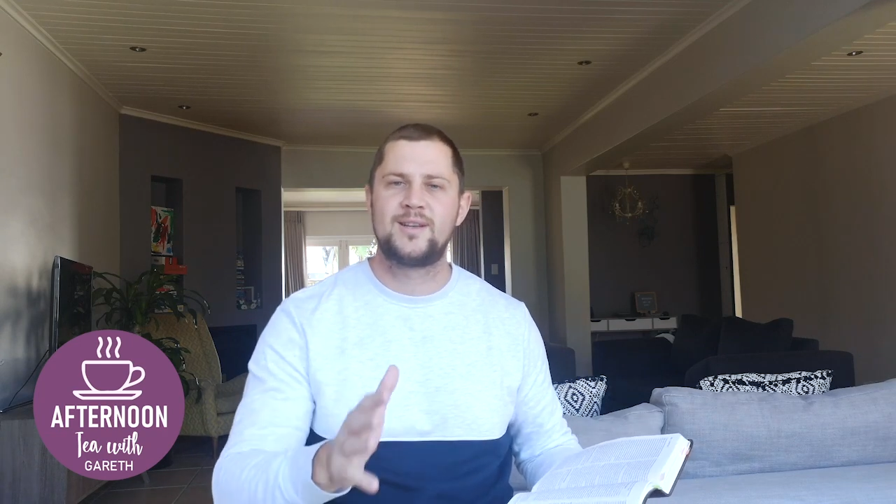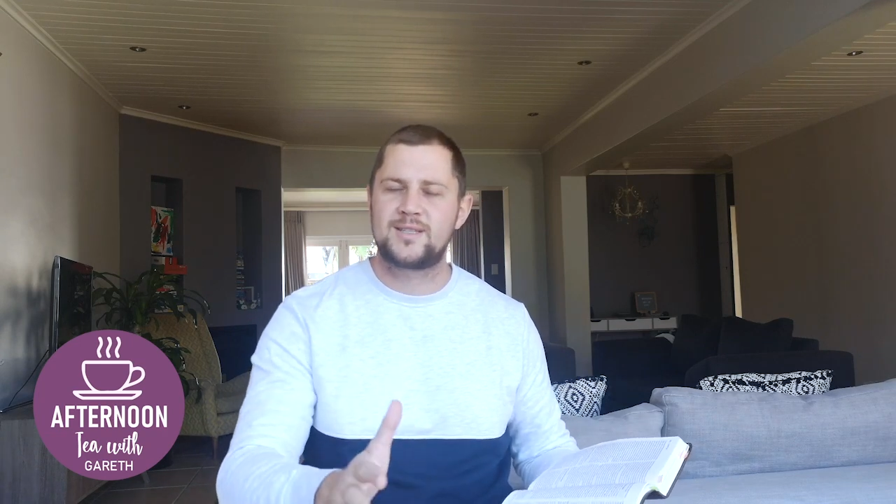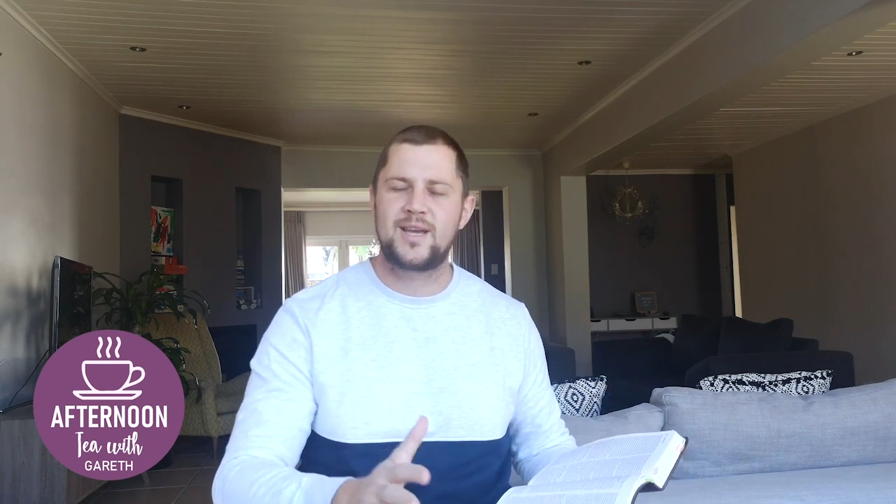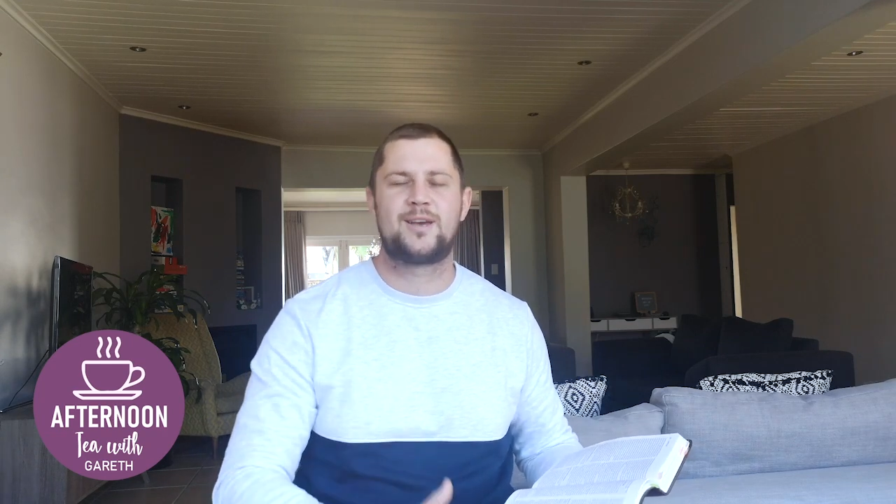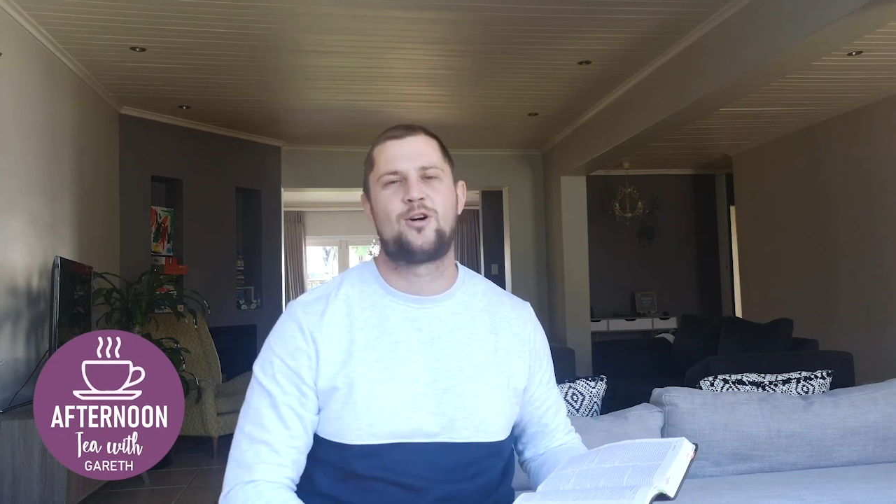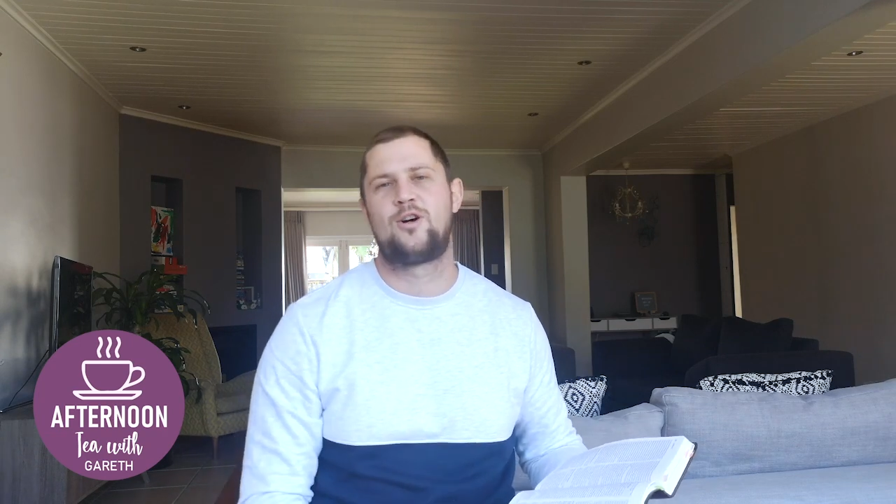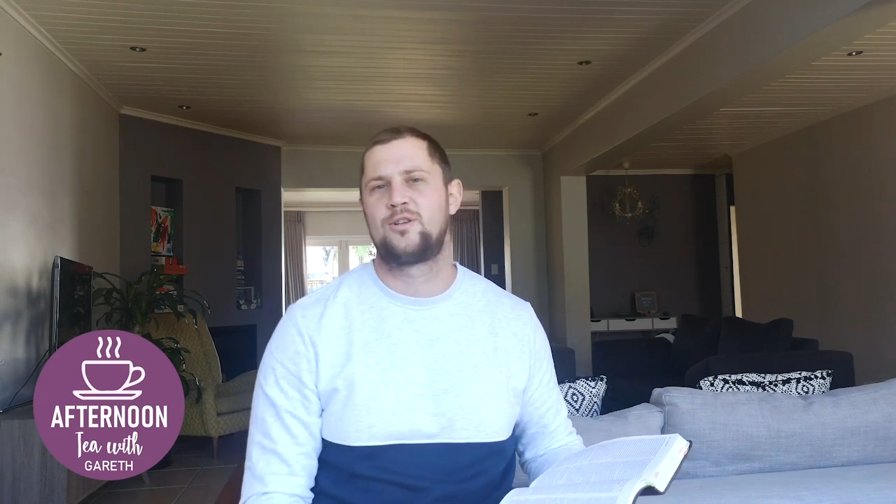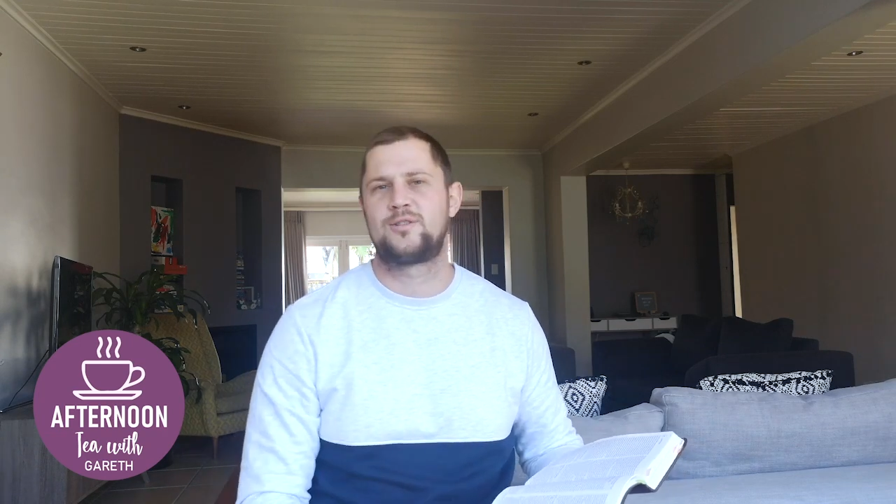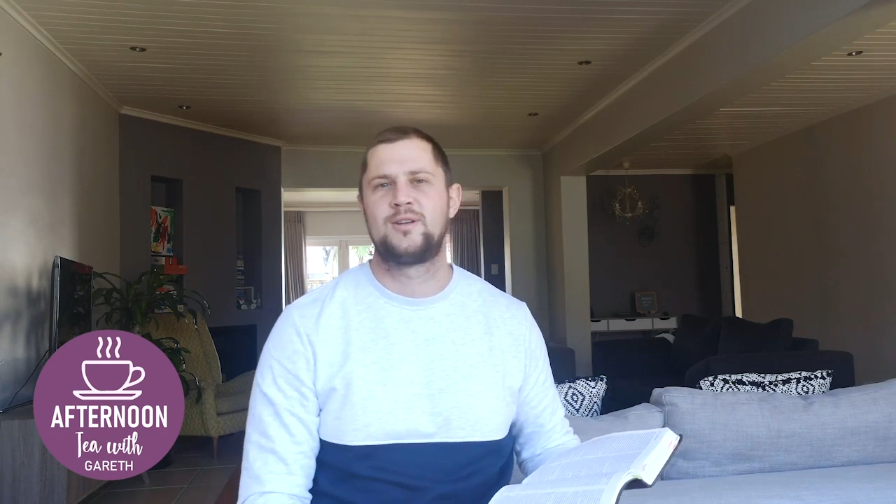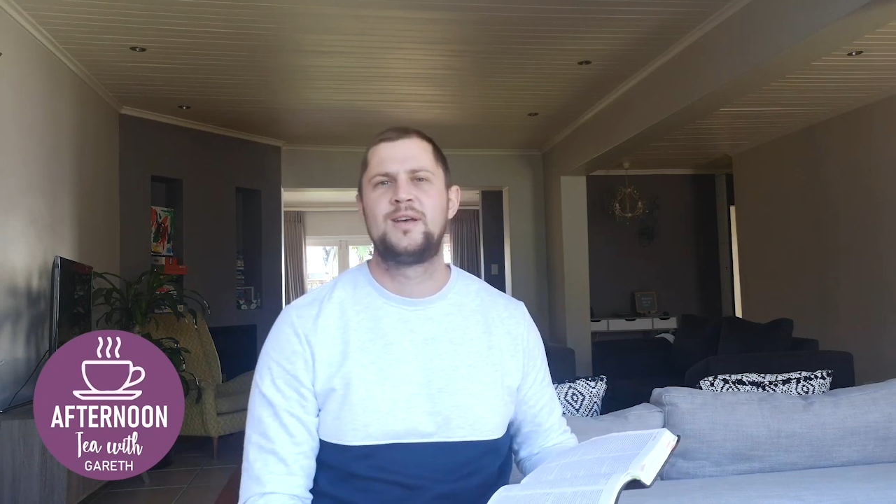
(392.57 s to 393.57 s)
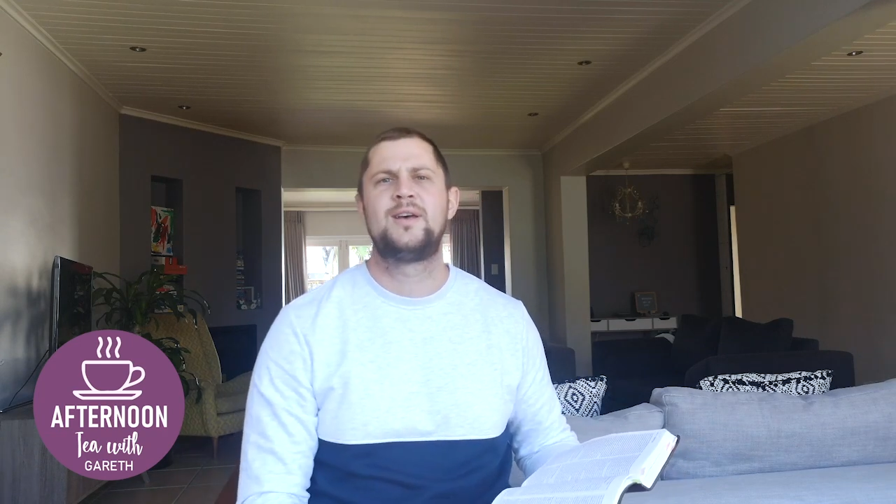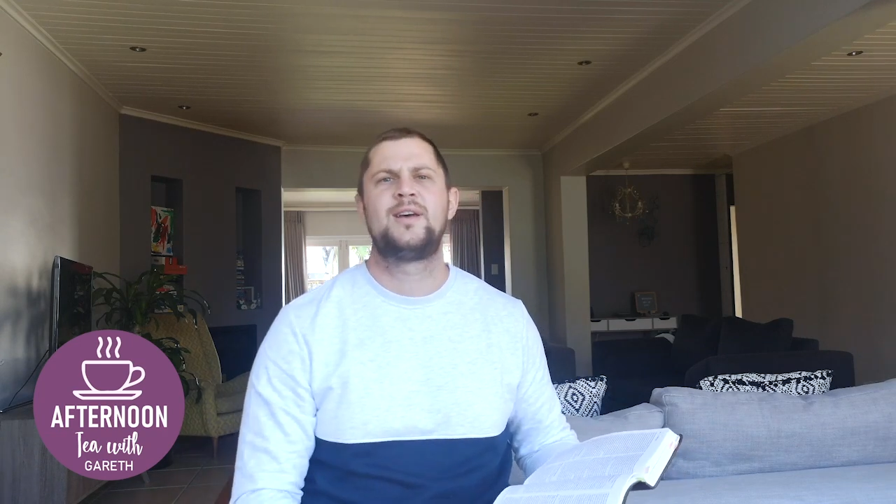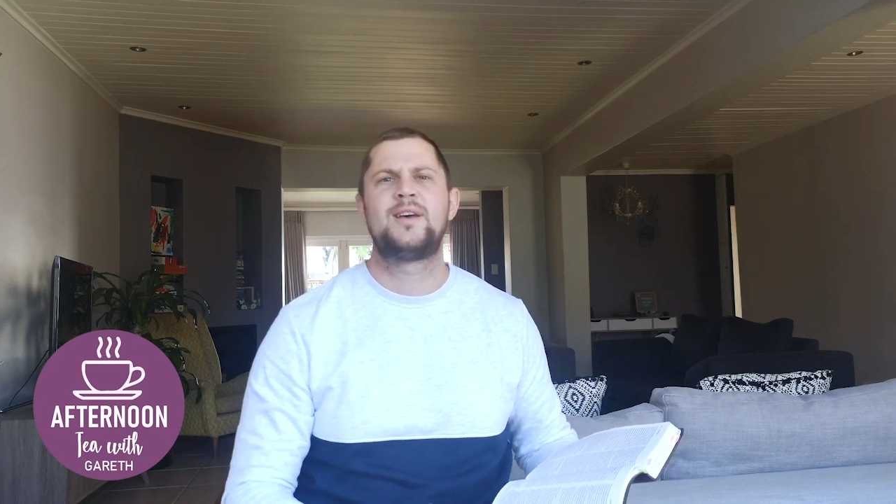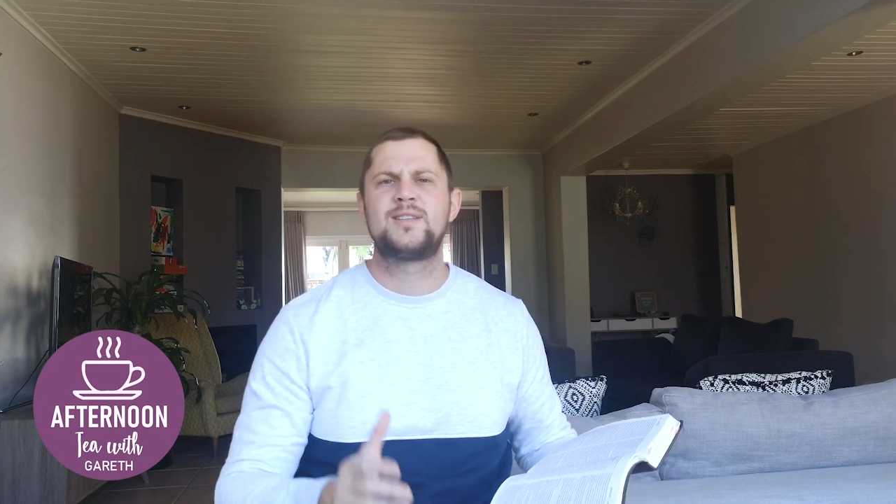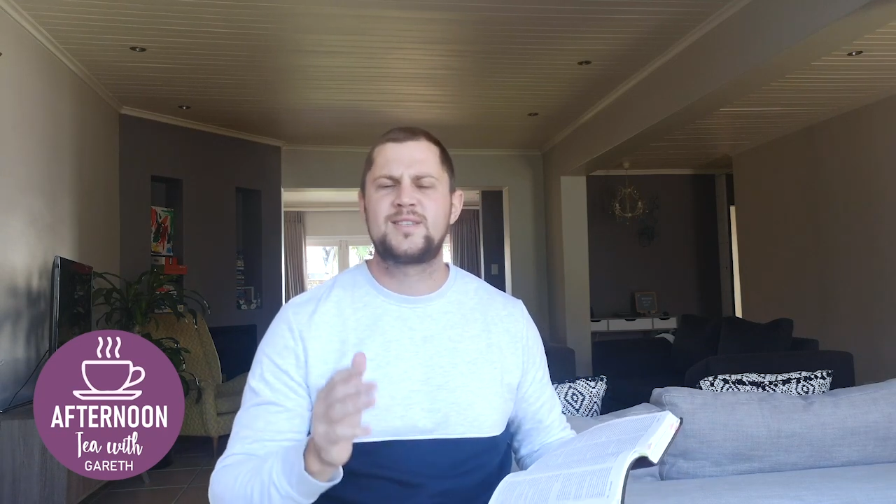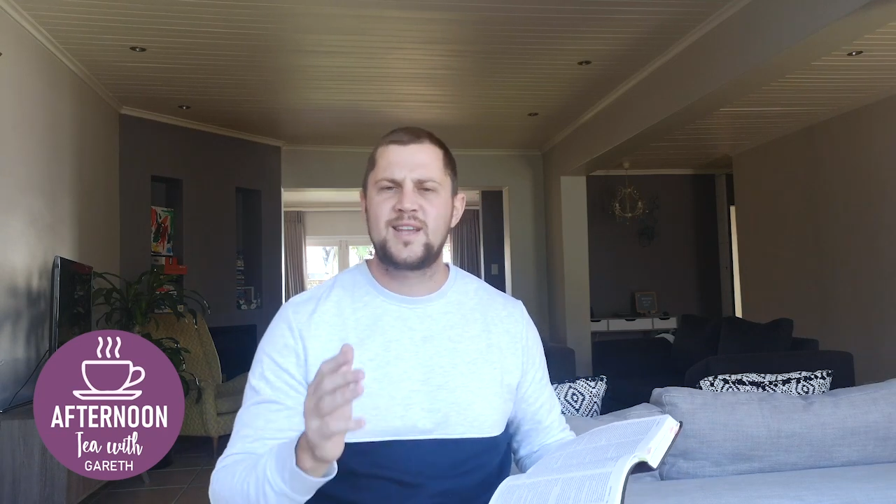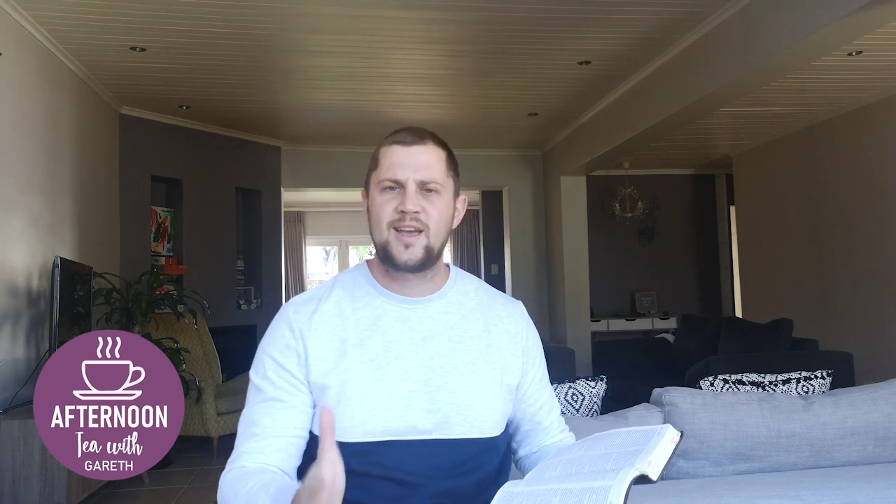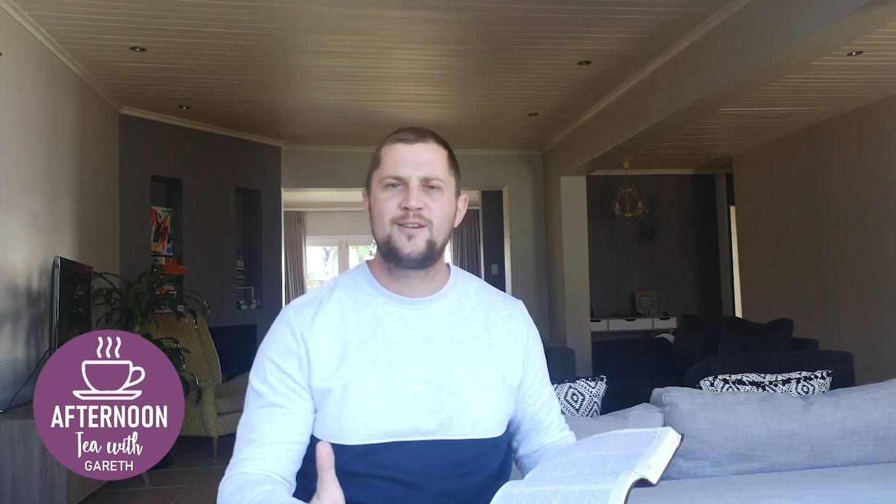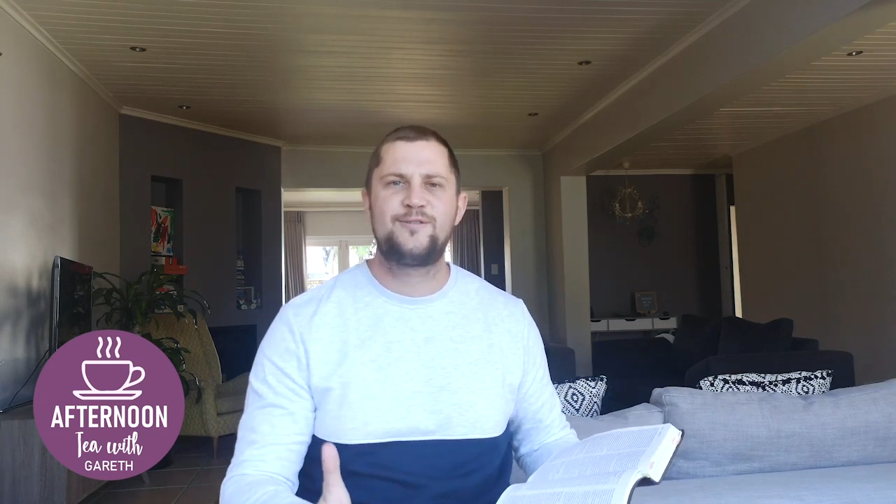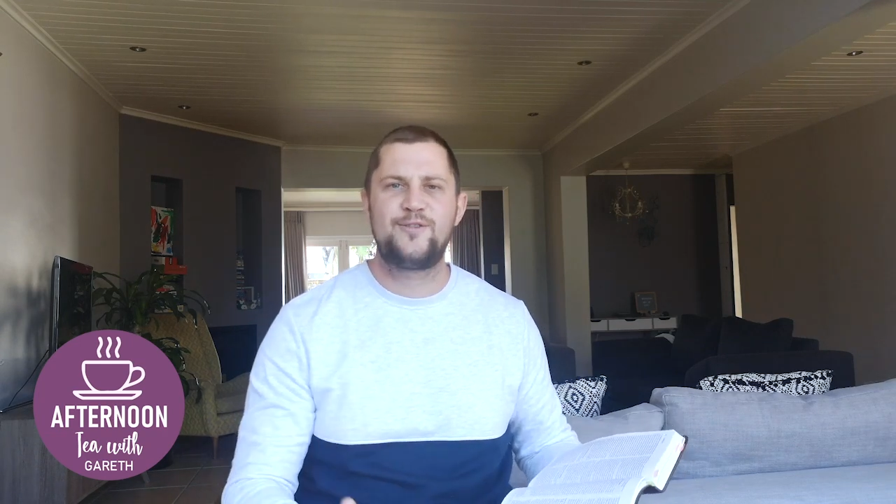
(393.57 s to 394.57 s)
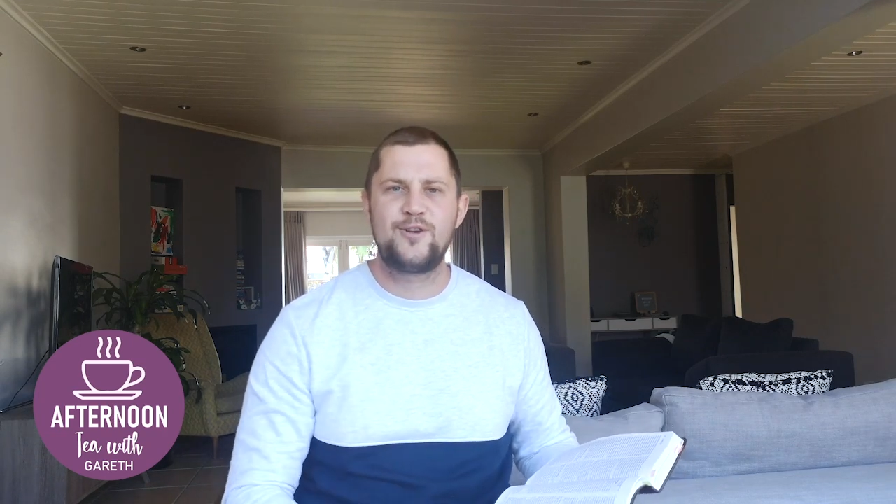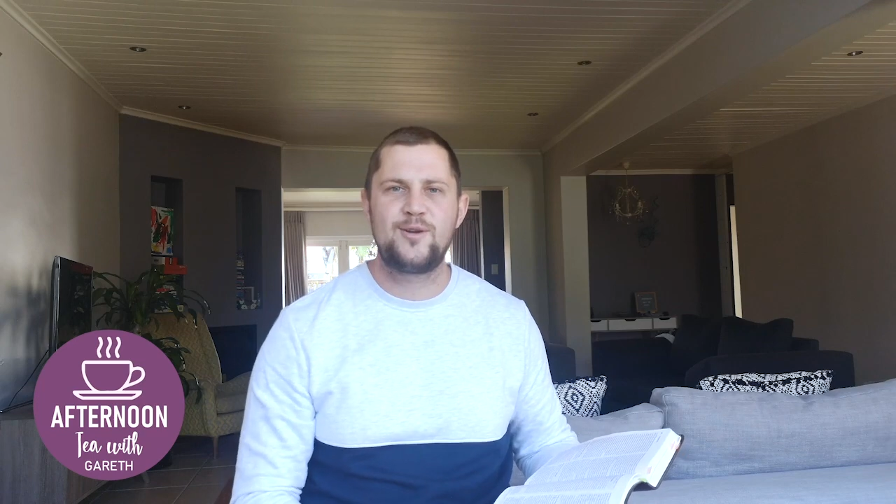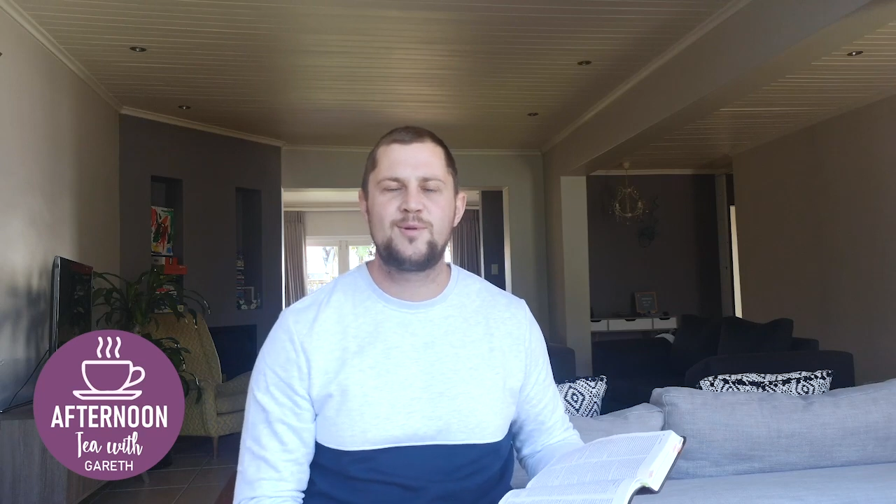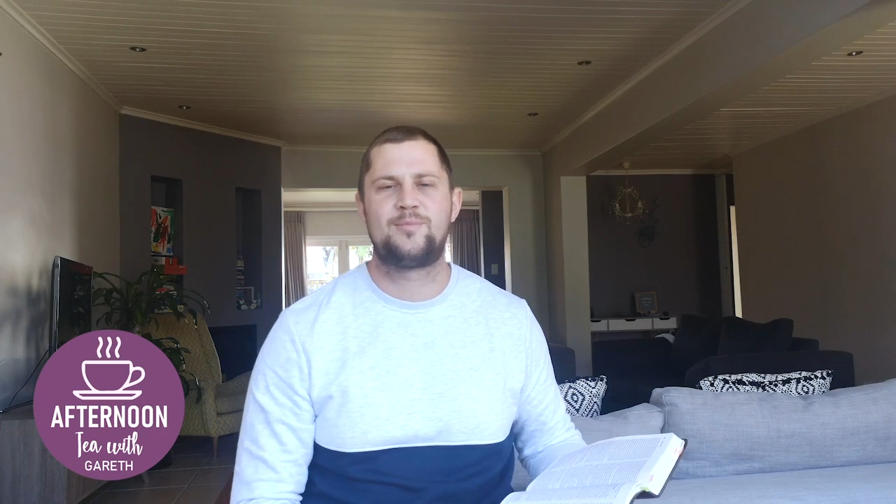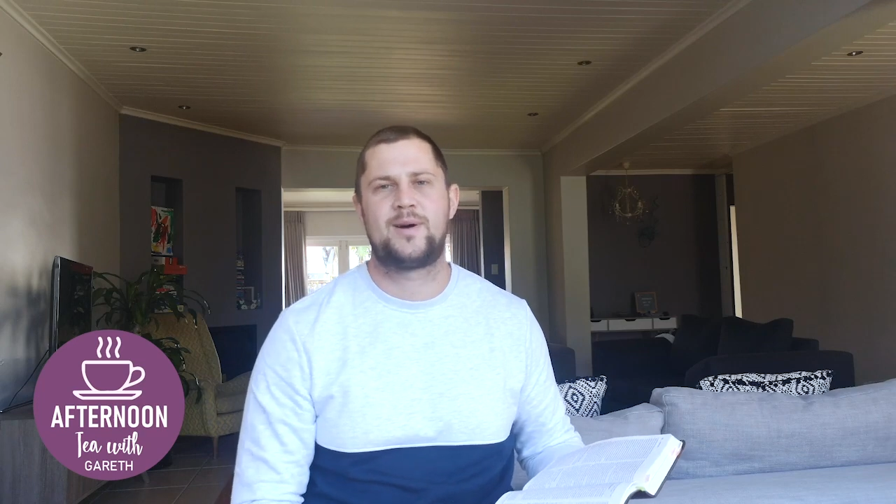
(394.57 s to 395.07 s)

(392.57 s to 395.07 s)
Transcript: Take heart. Stand firm,